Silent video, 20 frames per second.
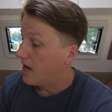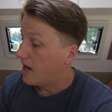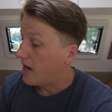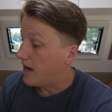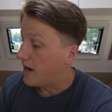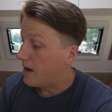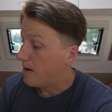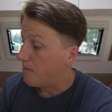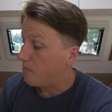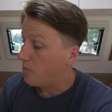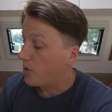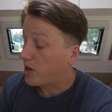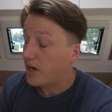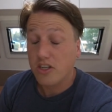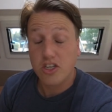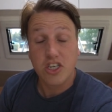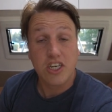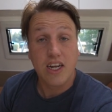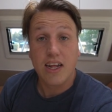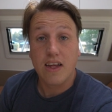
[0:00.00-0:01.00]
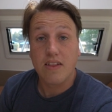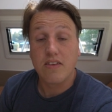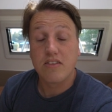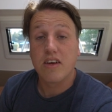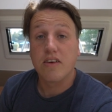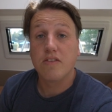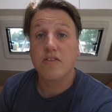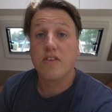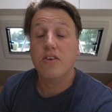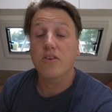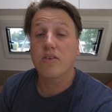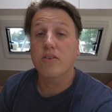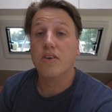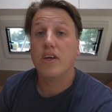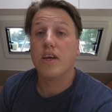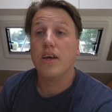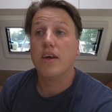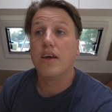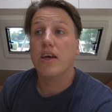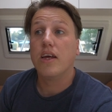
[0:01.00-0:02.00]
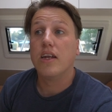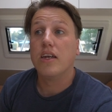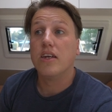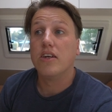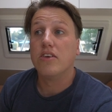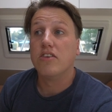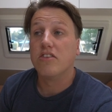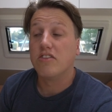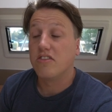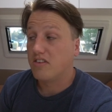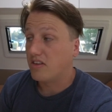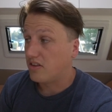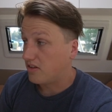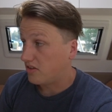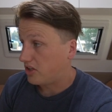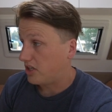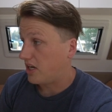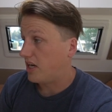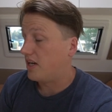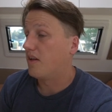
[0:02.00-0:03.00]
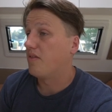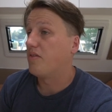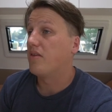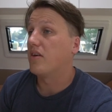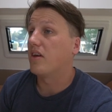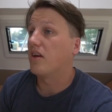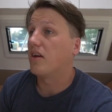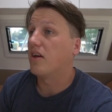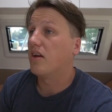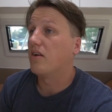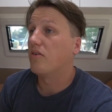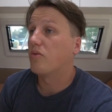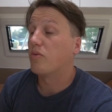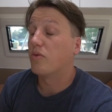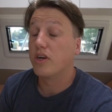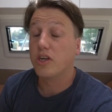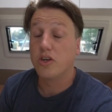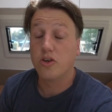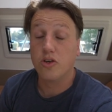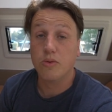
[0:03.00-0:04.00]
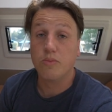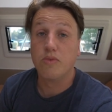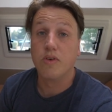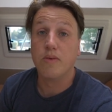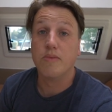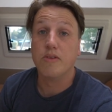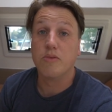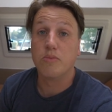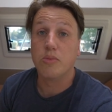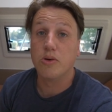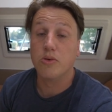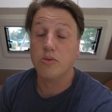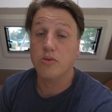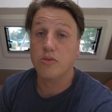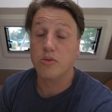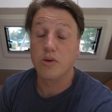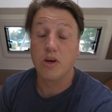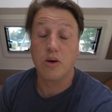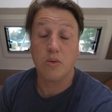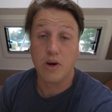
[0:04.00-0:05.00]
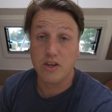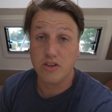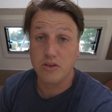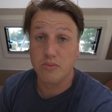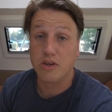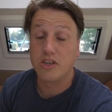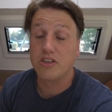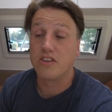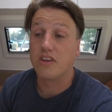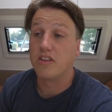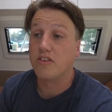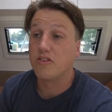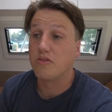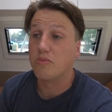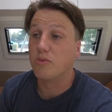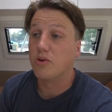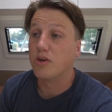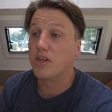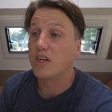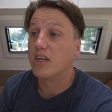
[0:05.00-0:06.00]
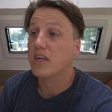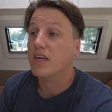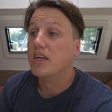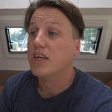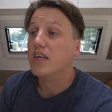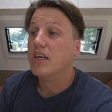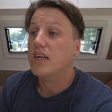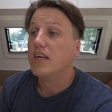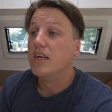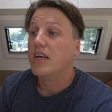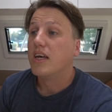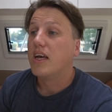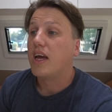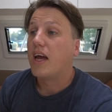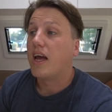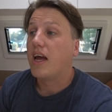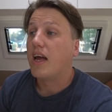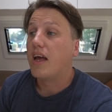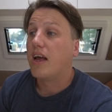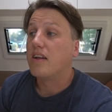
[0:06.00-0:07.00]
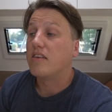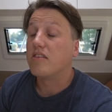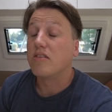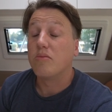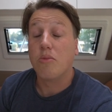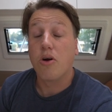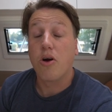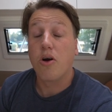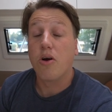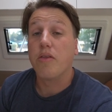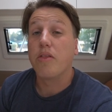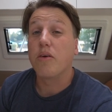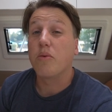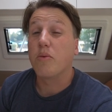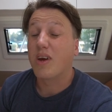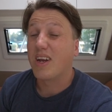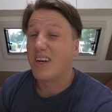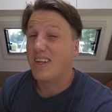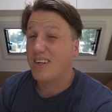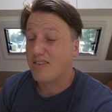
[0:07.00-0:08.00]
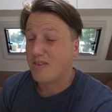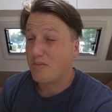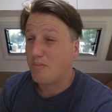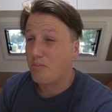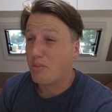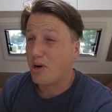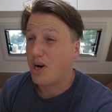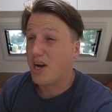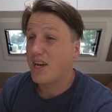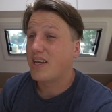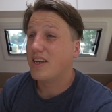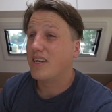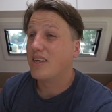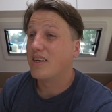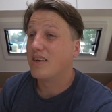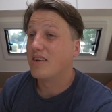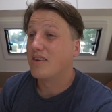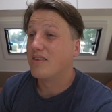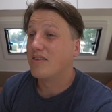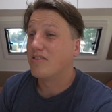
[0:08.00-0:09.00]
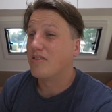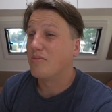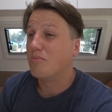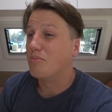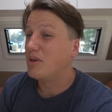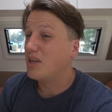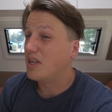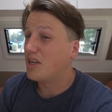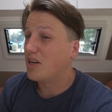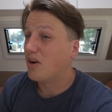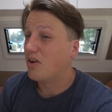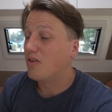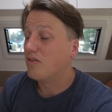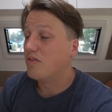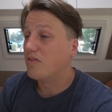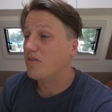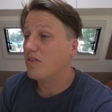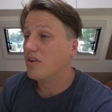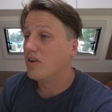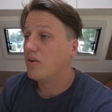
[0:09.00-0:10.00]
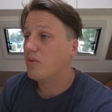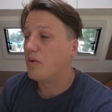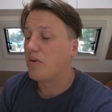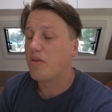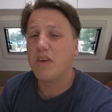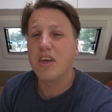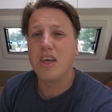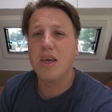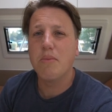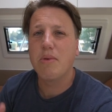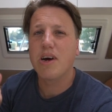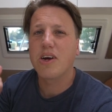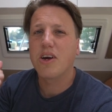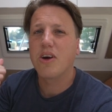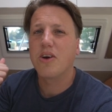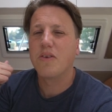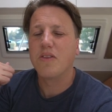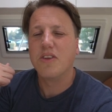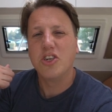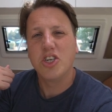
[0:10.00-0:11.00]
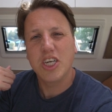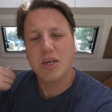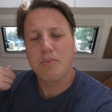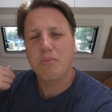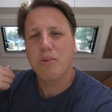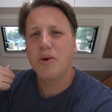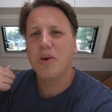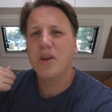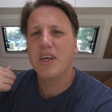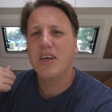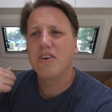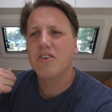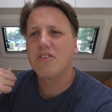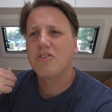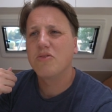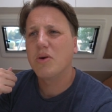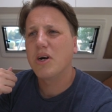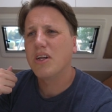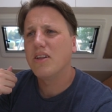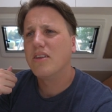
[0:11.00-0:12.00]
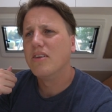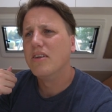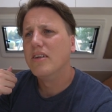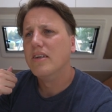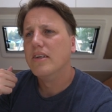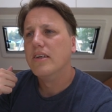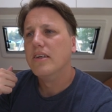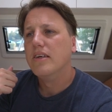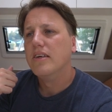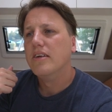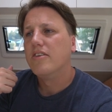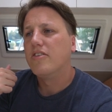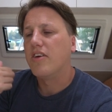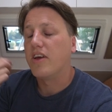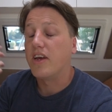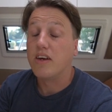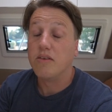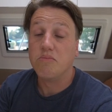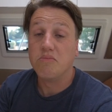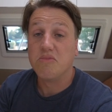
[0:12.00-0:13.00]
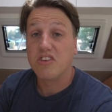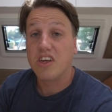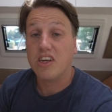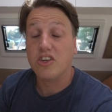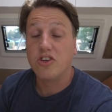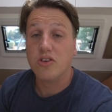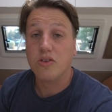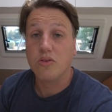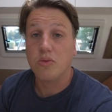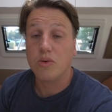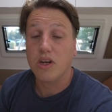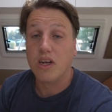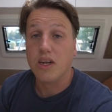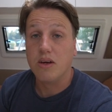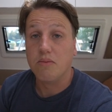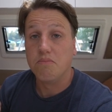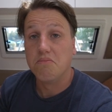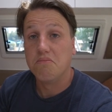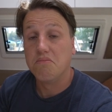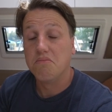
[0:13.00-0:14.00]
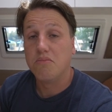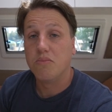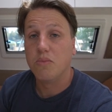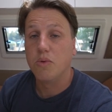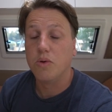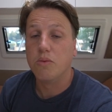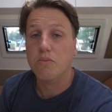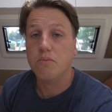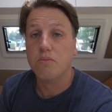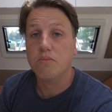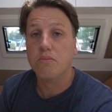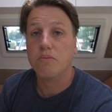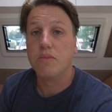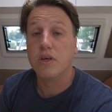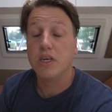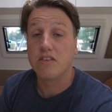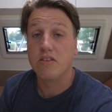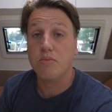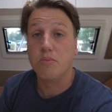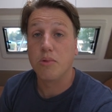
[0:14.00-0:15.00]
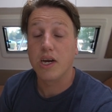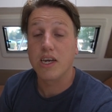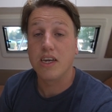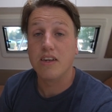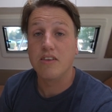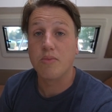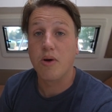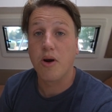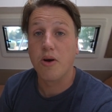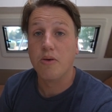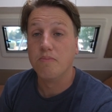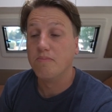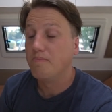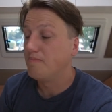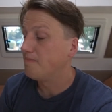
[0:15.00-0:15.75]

Um, we're going to chill out this afternoon and just sit in the shade, I think, recoup from the pools. We've got way too much sun this morning. And tomorrow, I think we're going to hit some biking, some mini golf. We're thinking about going on the jet boat here as well. So yeah, stay tuned. We'll um, we'll hit some biking tomorrow.